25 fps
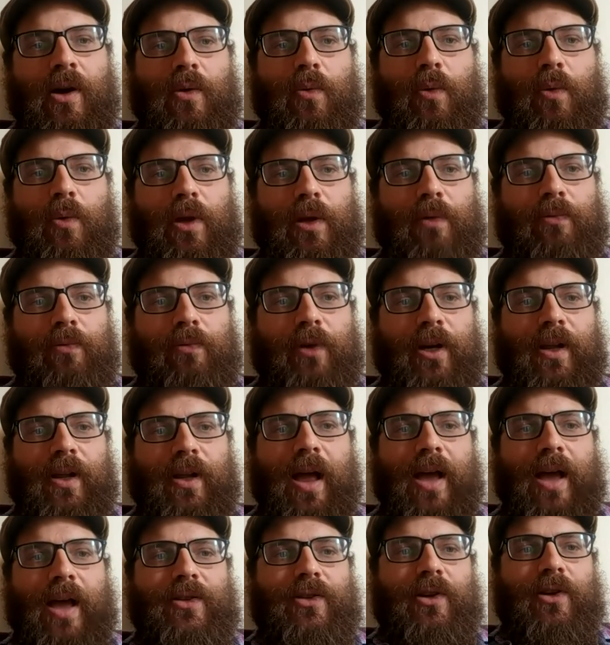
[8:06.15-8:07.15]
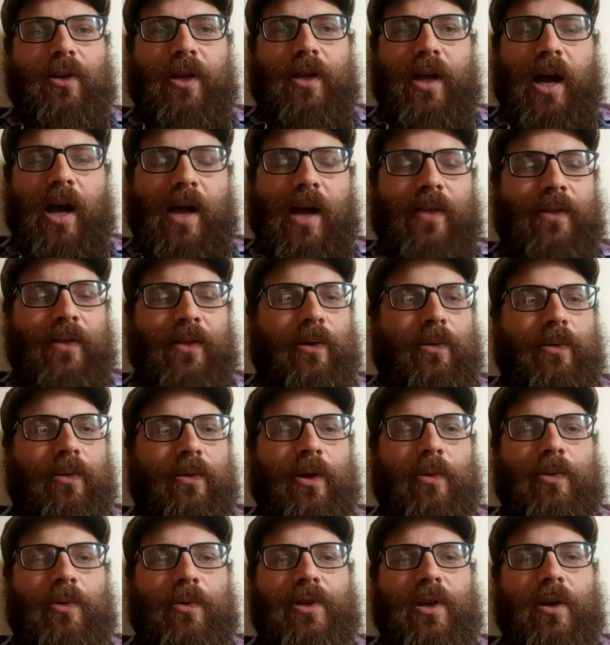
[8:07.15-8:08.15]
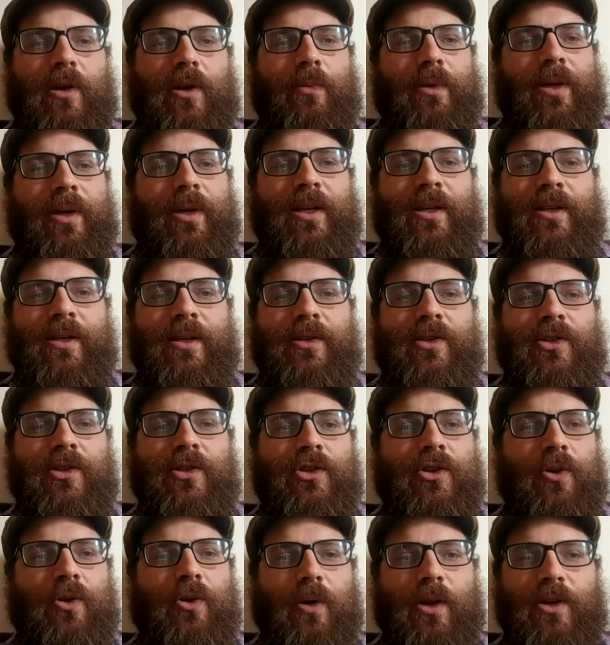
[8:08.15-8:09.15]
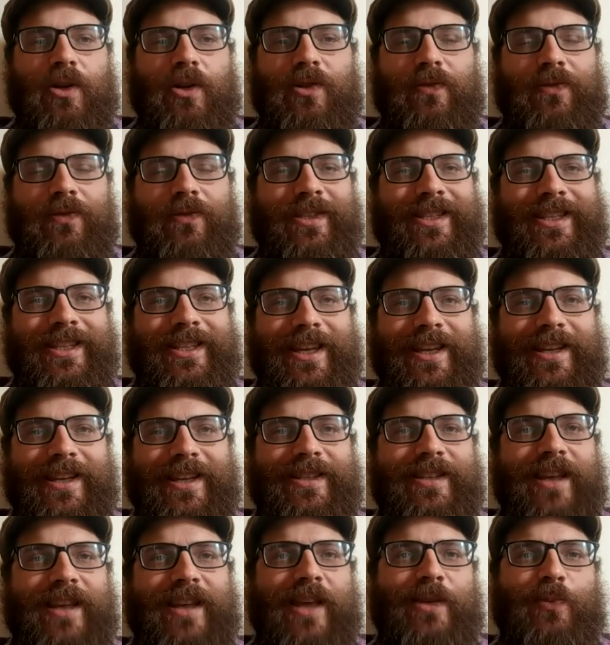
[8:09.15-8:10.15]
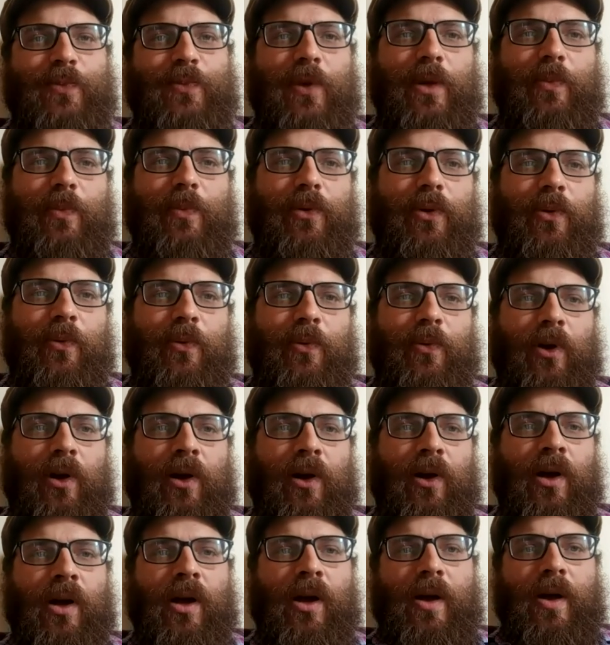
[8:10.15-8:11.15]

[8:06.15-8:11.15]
We realized early on that there was going to be a shortage of seeds as people were